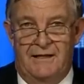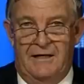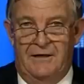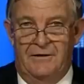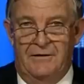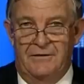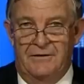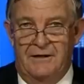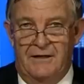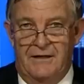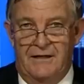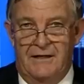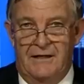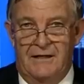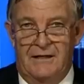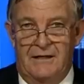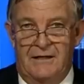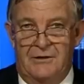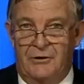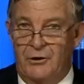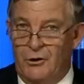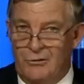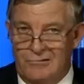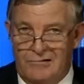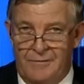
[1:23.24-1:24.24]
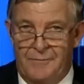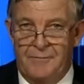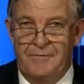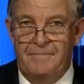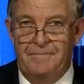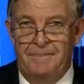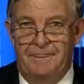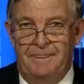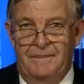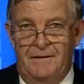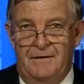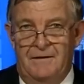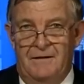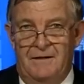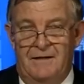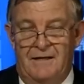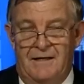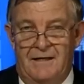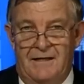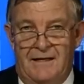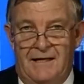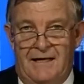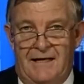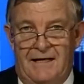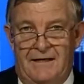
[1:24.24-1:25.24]
in Europe.
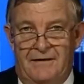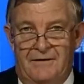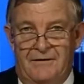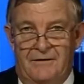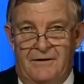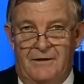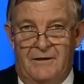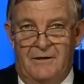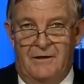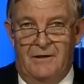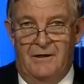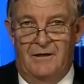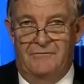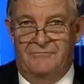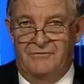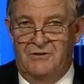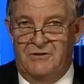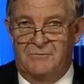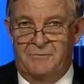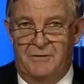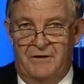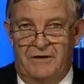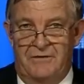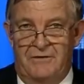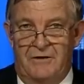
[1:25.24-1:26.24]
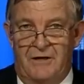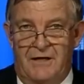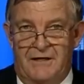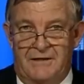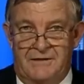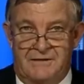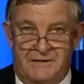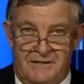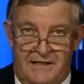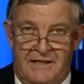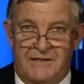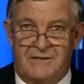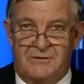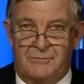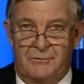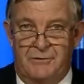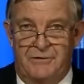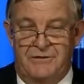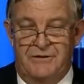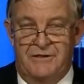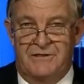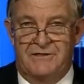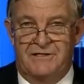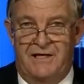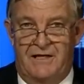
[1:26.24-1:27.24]
I've just been in the United States
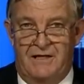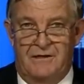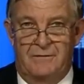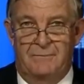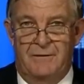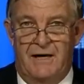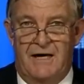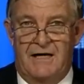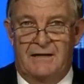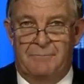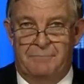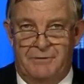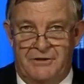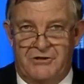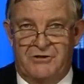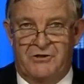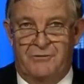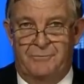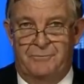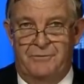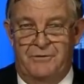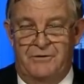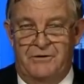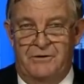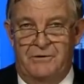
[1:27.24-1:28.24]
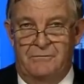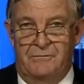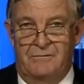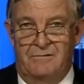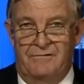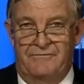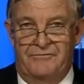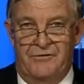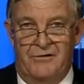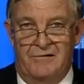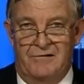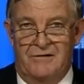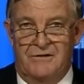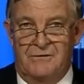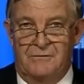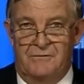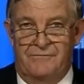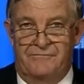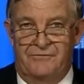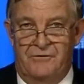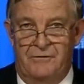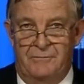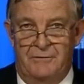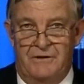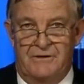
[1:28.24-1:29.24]
with Senator Mark Bishop, who you were referring
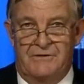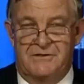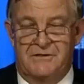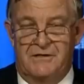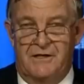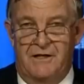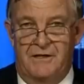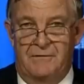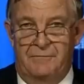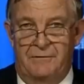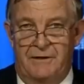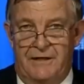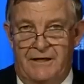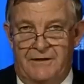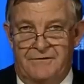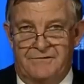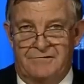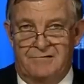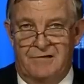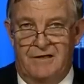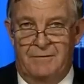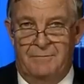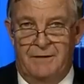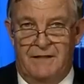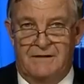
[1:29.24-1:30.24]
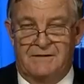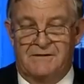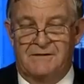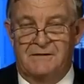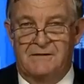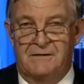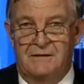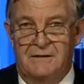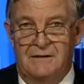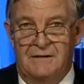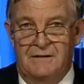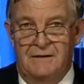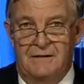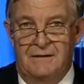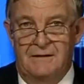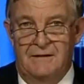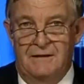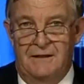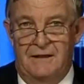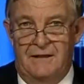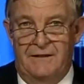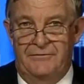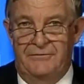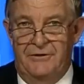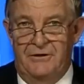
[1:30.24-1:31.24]
to a few minutes ago. We had 3 months
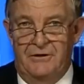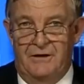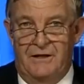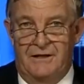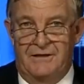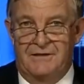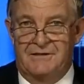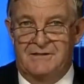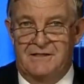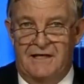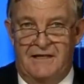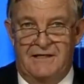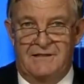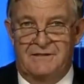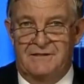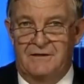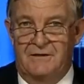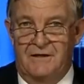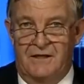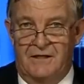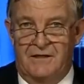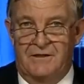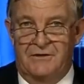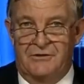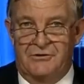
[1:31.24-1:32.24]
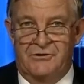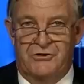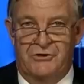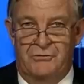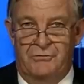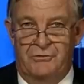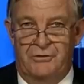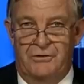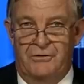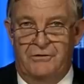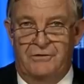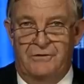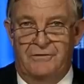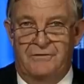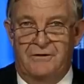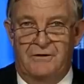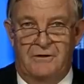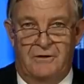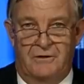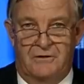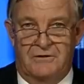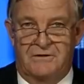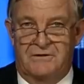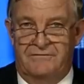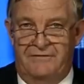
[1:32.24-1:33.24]
in the United States, and I can assure you that
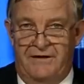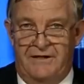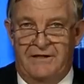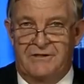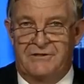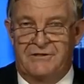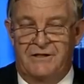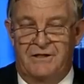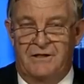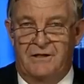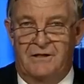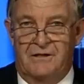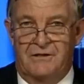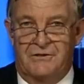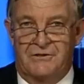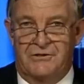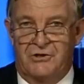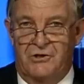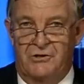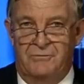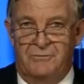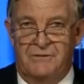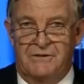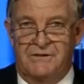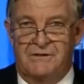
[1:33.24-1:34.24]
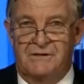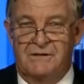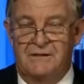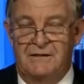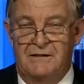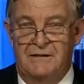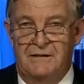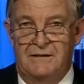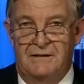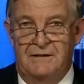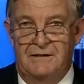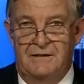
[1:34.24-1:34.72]
the cost of energy to consumers